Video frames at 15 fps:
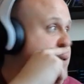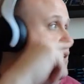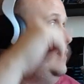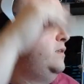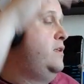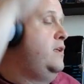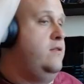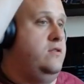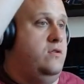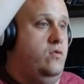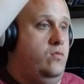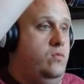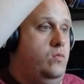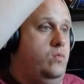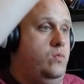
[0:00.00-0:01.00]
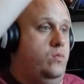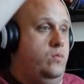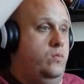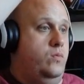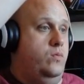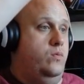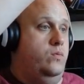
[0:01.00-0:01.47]
You can hear
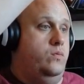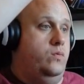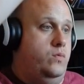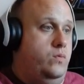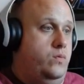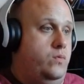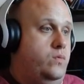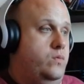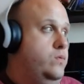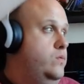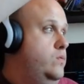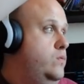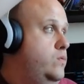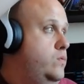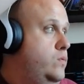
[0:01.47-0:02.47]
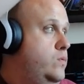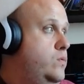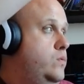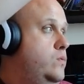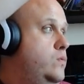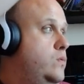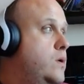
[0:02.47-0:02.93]
it
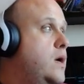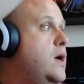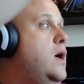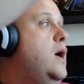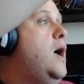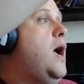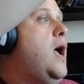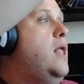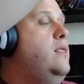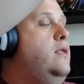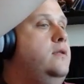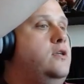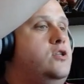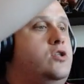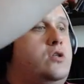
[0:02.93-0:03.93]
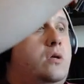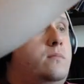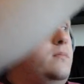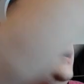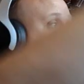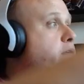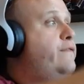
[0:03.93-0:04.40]
and then they just stop
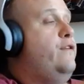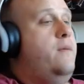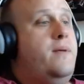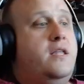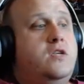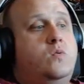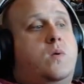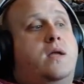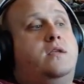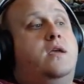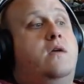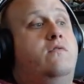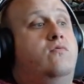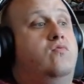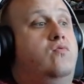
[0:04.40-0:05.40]
and they fly back this way. And here,